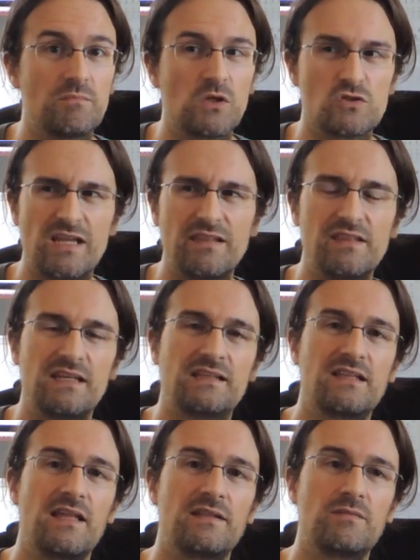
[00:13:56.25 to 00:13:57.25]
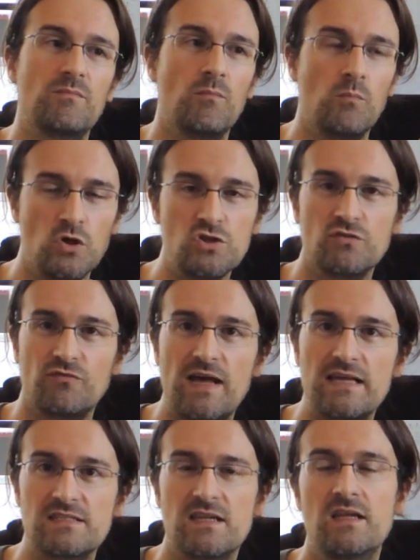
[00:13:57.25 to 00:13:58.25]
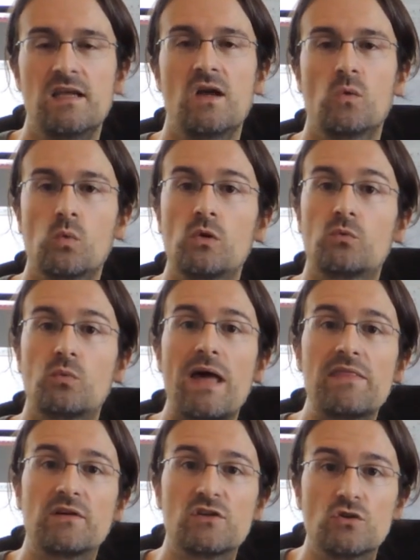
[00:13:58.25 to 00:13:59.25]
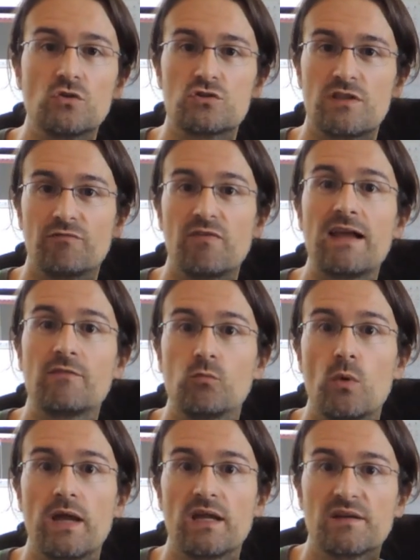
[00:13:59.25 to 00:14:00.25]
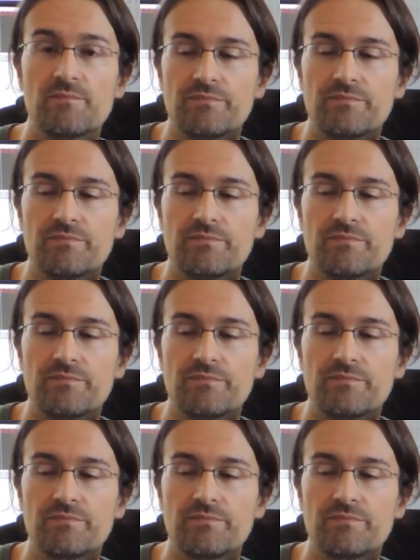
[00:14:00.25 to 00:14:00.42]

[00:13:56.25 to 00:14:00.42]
Because I think that most of us would rather use the 5-way.